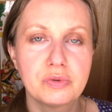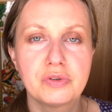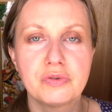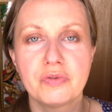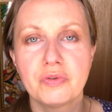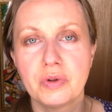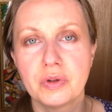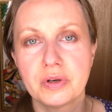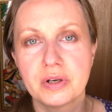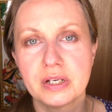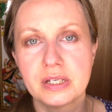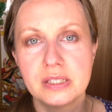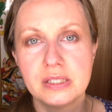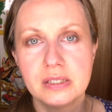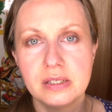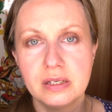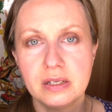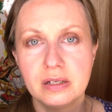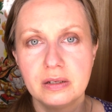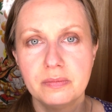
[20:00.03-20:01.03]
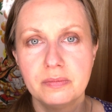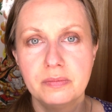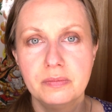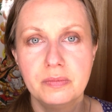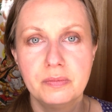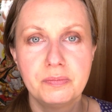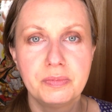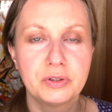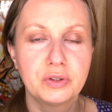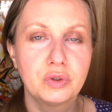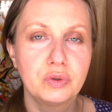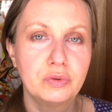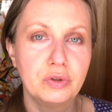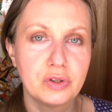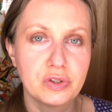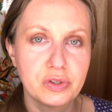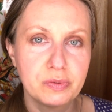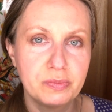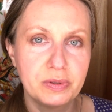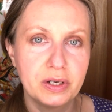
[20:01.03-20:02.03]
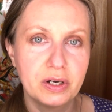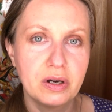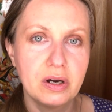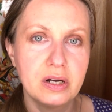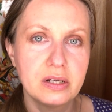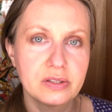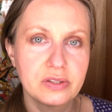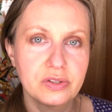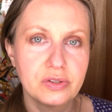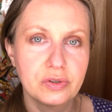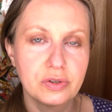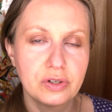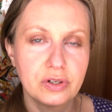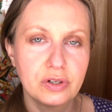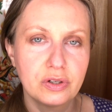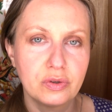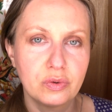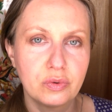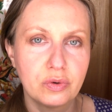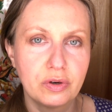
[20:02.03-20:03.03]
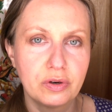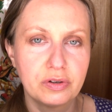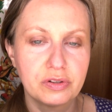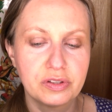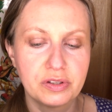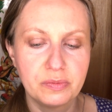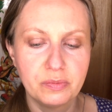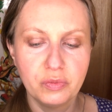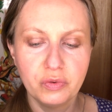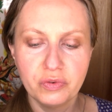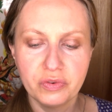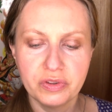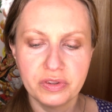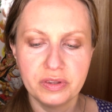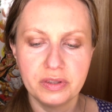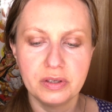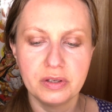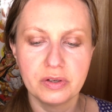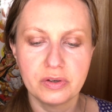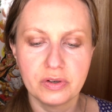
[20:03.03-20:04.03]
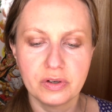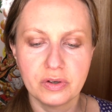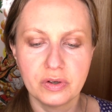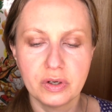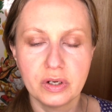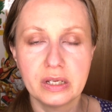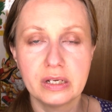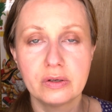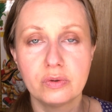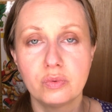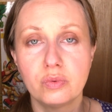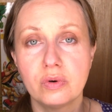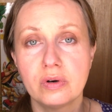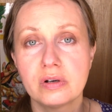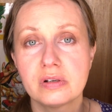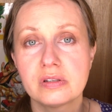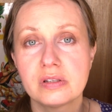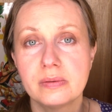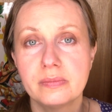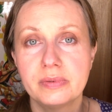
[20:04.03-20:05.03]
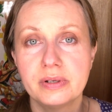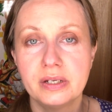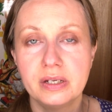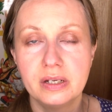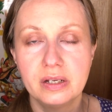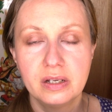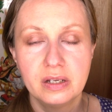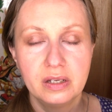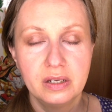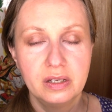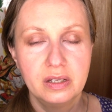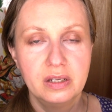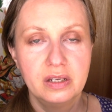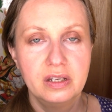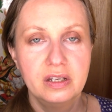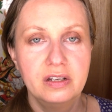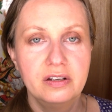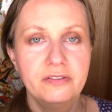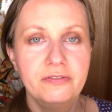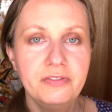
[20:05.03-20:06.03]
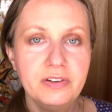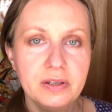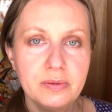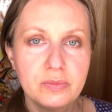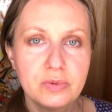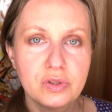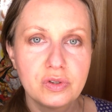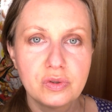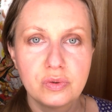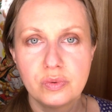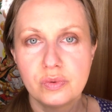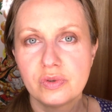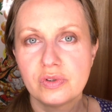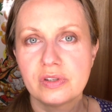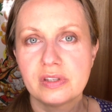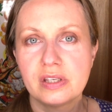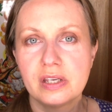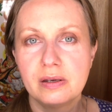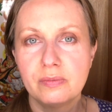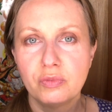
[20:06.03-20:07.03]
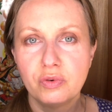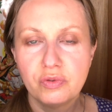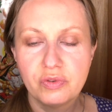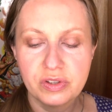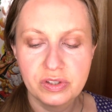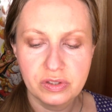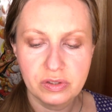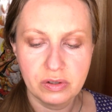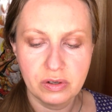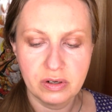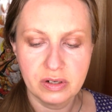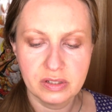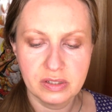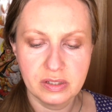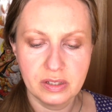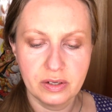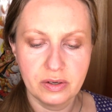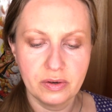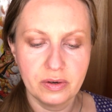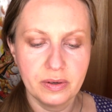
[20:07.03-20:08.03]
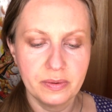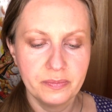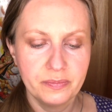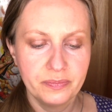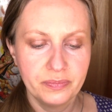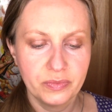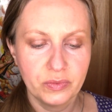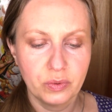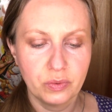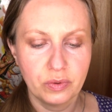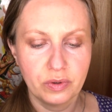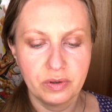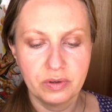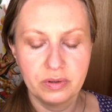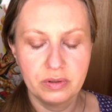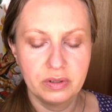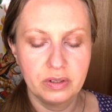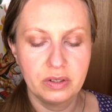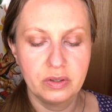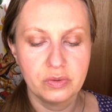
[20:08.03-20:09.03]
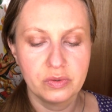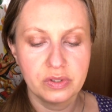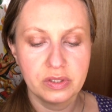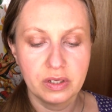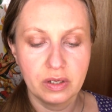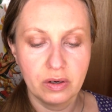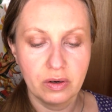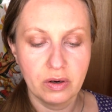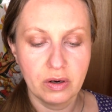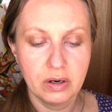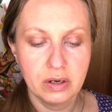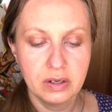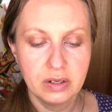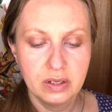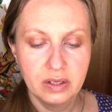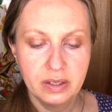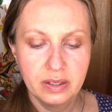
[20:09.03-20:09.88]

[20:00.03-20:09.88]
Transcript: which we've already seen, but could also be a concert or, say, movie theater, and or somebody famous who is, say, a movie star, etc., or, singer.